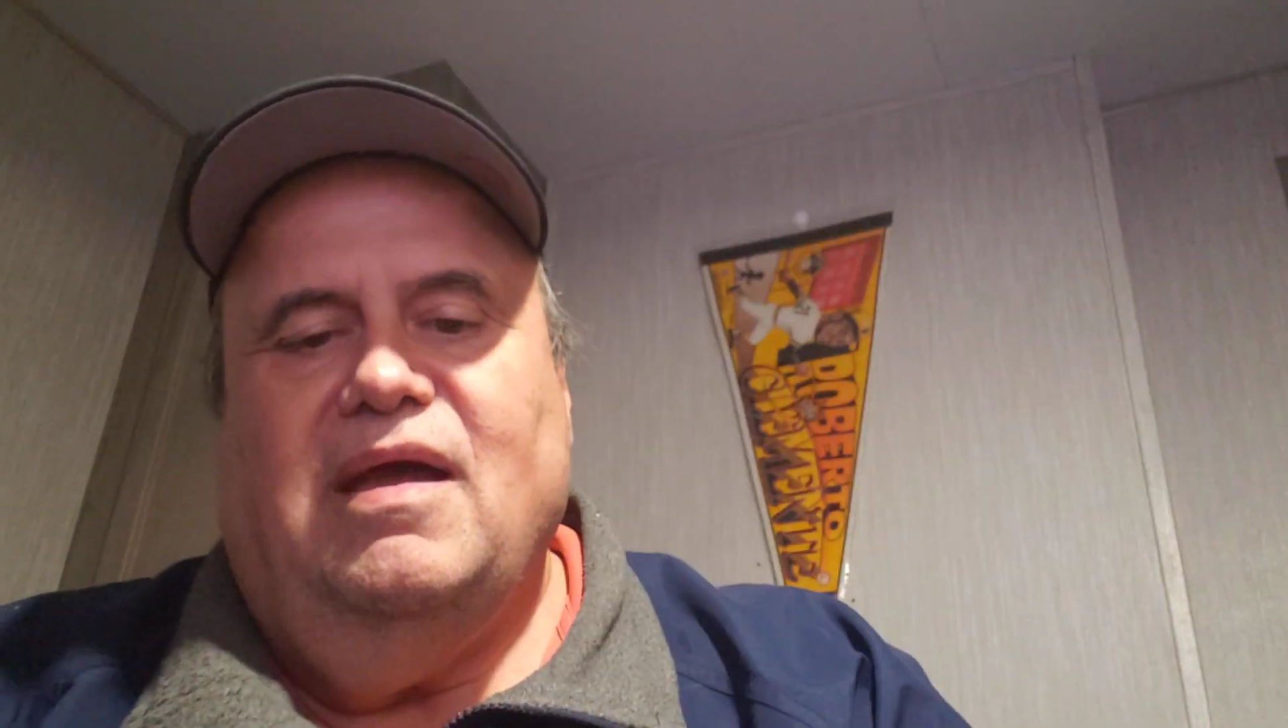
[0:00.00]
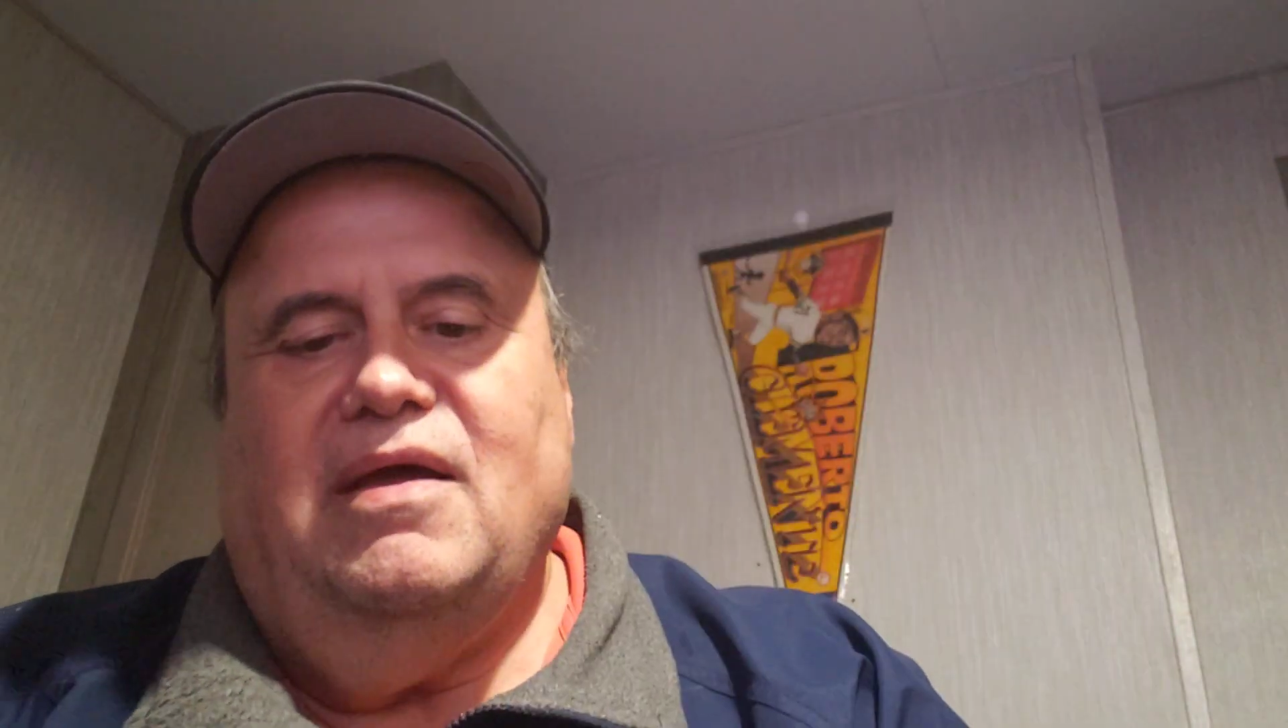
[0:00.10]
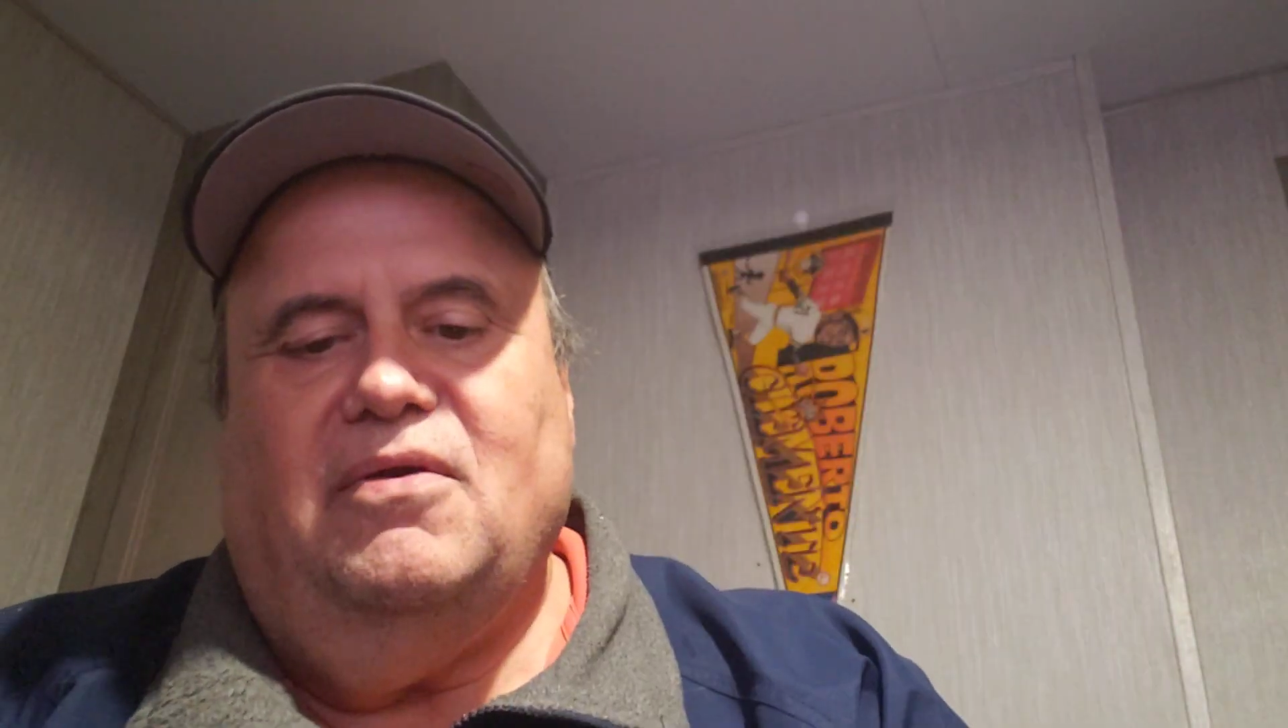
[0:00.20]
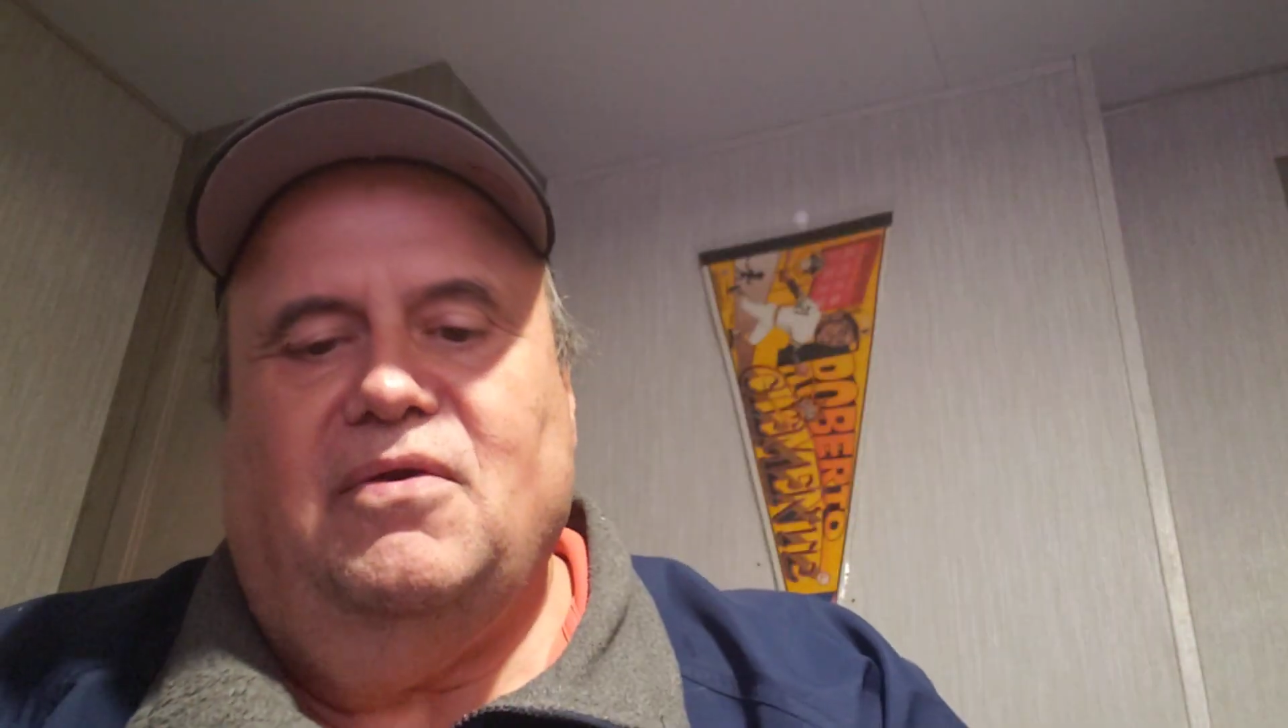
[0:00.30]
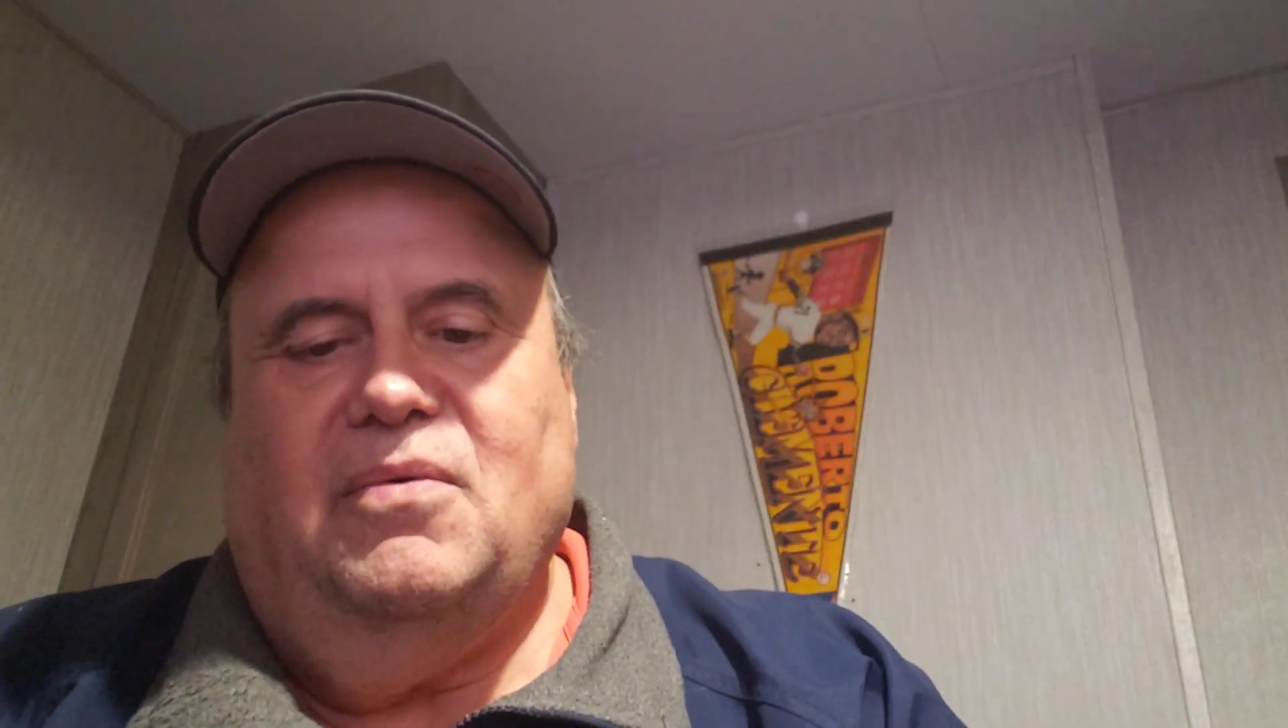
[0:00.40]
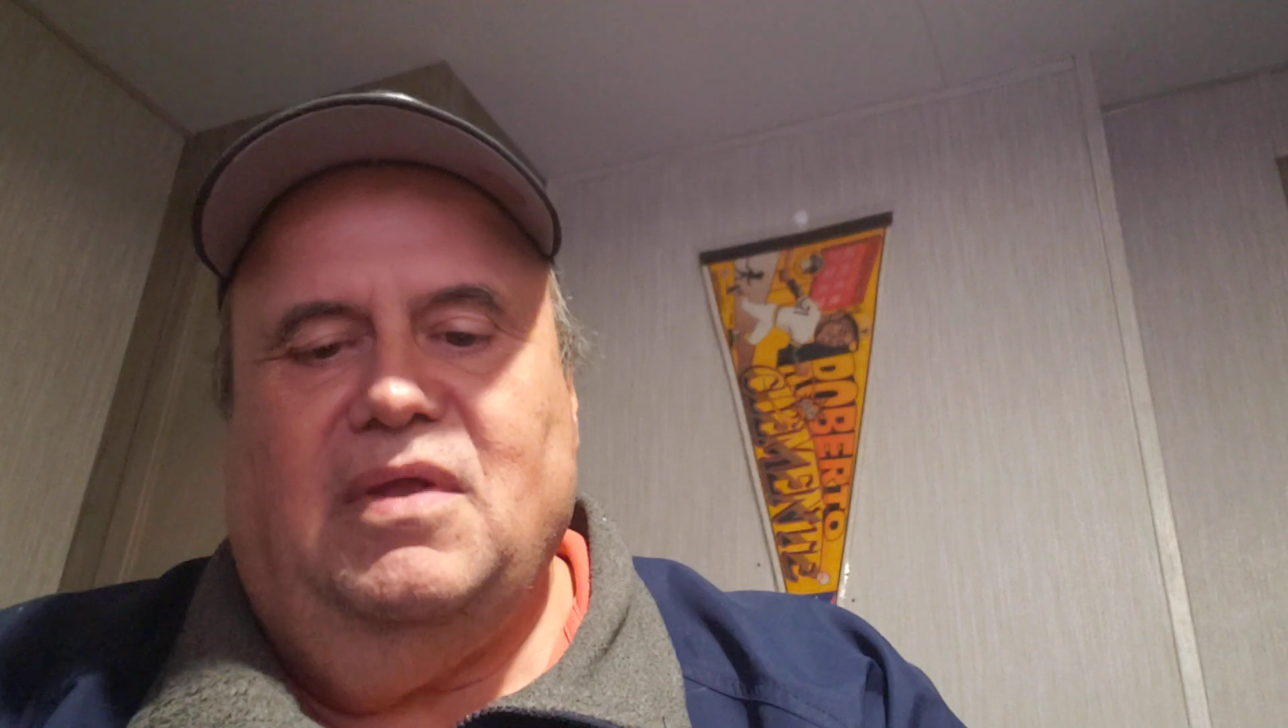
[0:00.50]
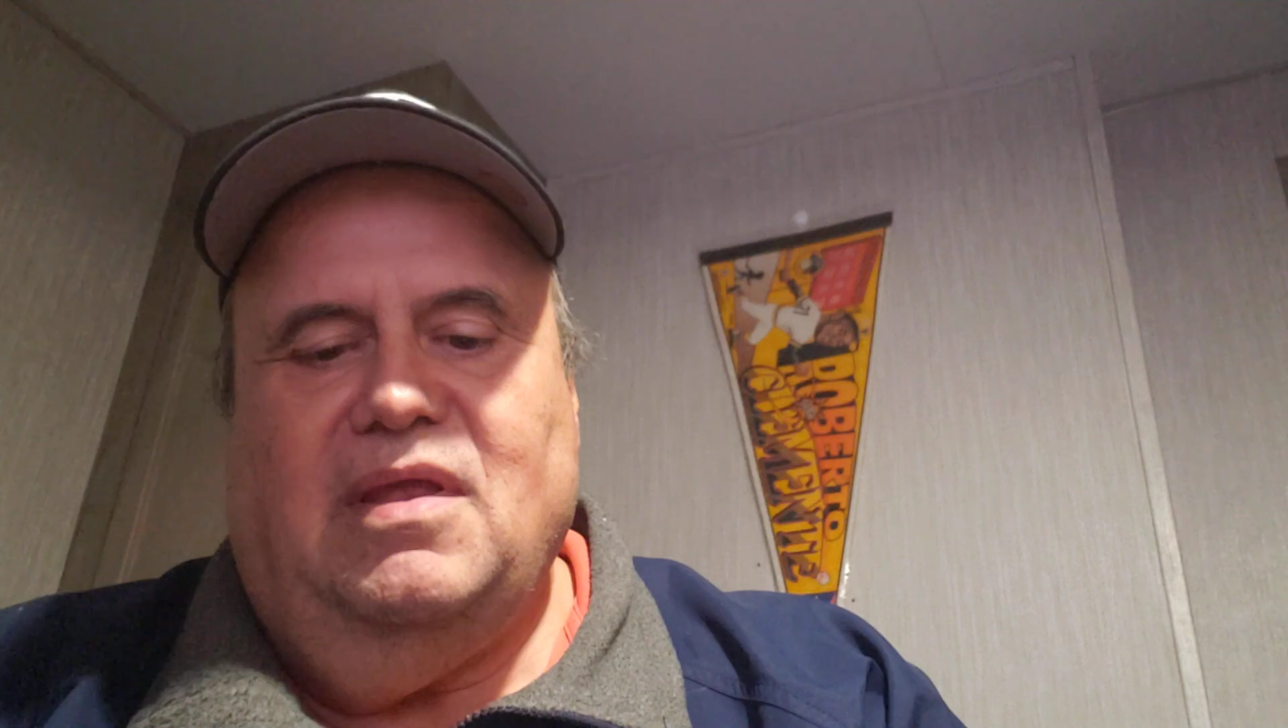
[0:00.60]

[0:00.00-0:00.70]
I don't know what